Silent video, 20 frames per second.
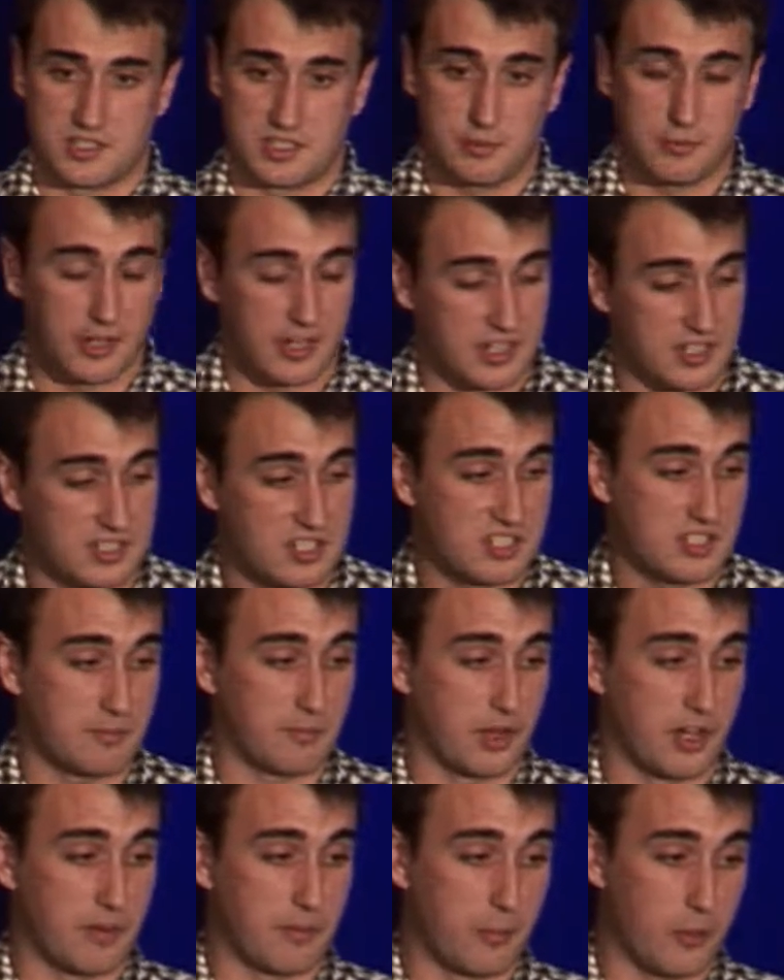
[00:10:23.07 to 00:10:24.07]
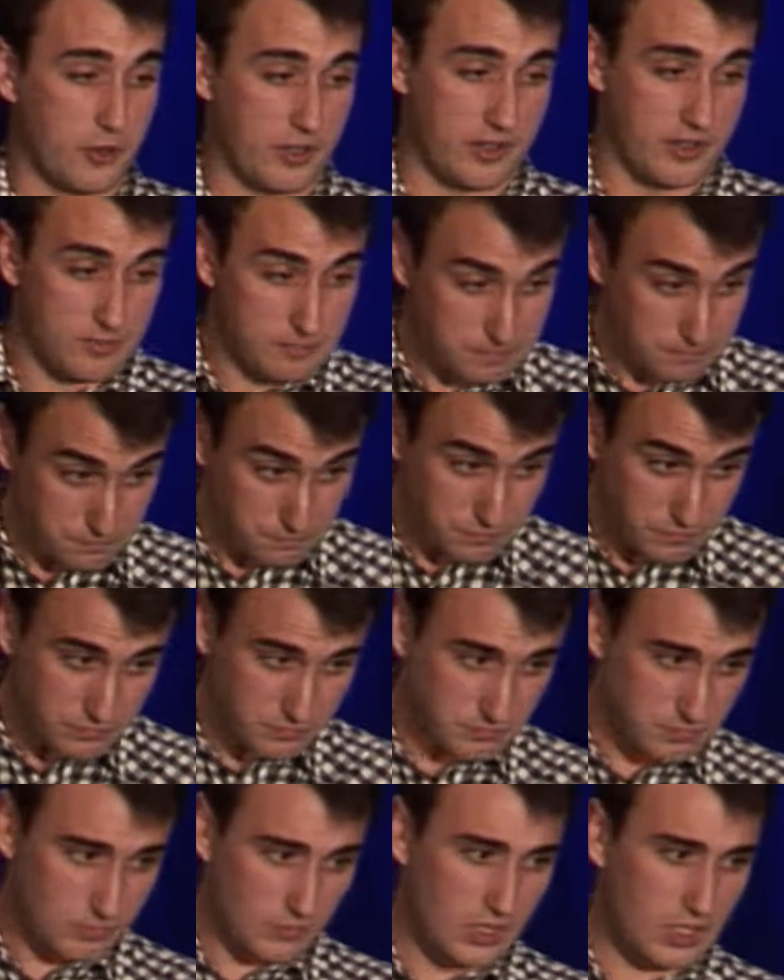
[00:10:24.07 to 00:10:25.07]
The variance is an important
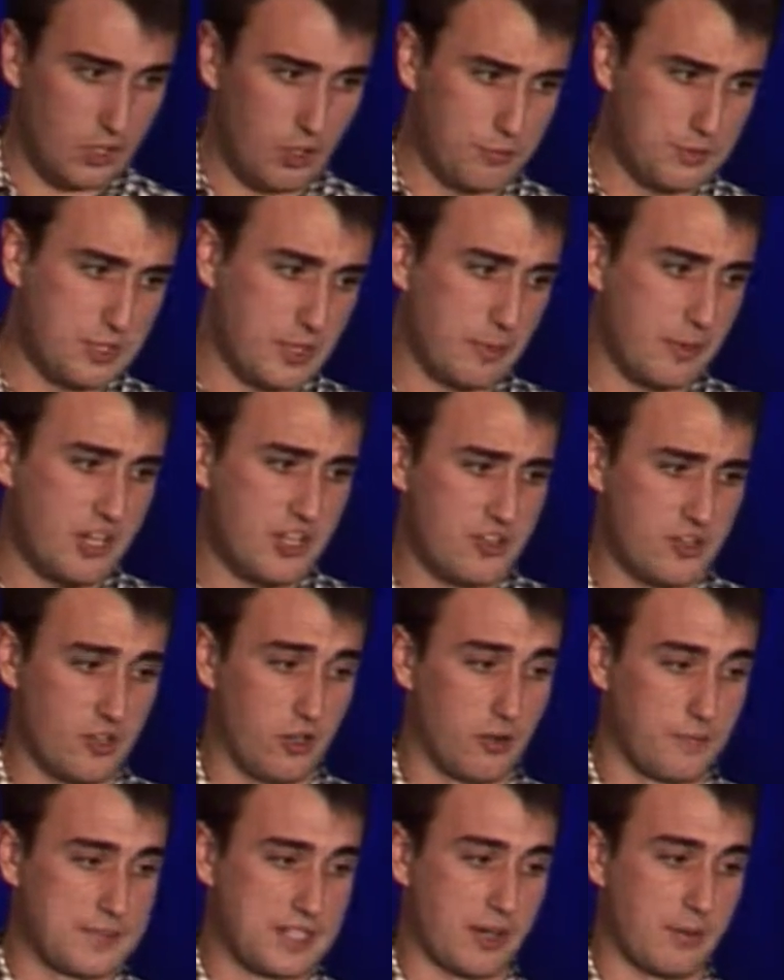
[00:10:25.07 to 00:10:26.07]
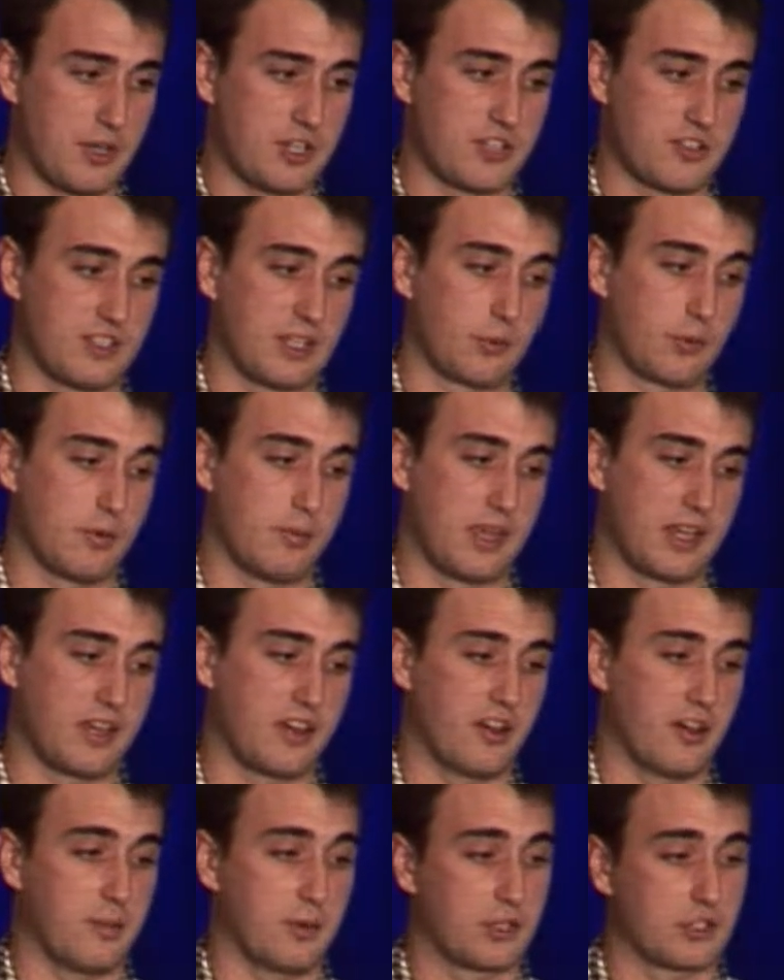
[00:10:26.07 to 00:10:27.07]
observation that we make
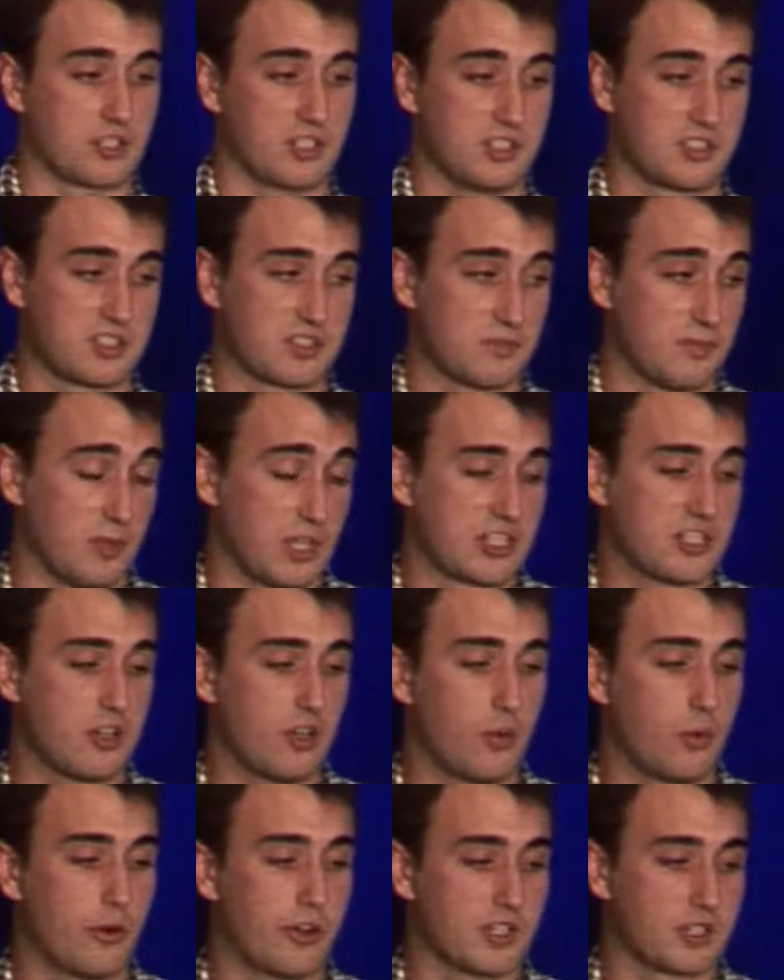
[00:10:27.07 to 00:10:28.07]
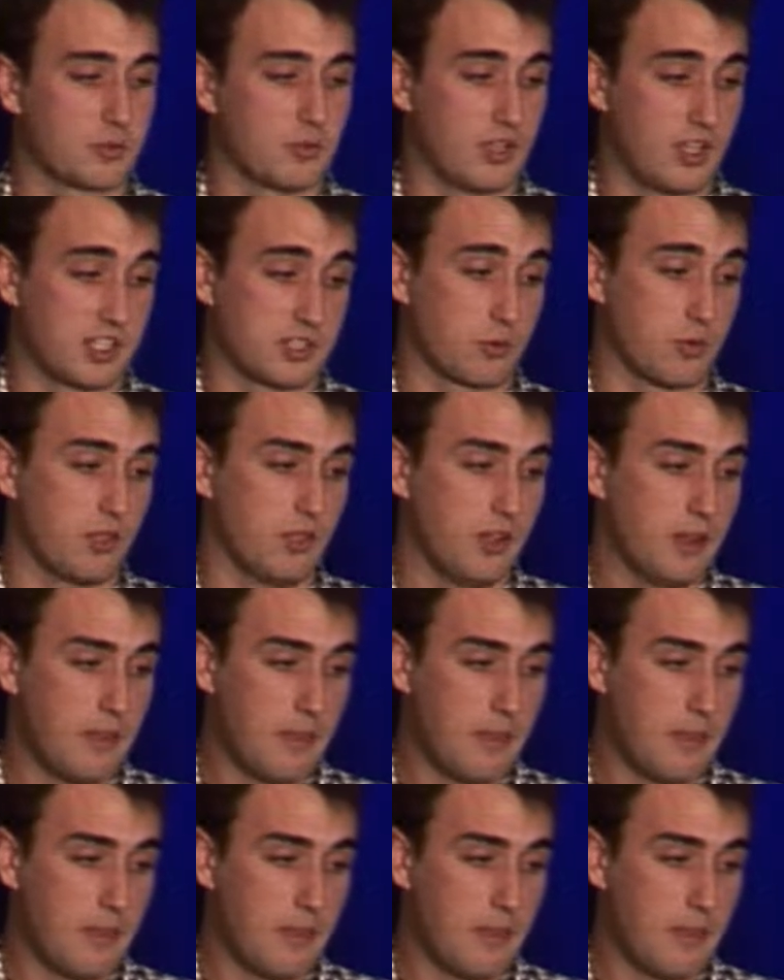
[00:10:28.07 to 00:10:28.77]
here because it's much lower as well.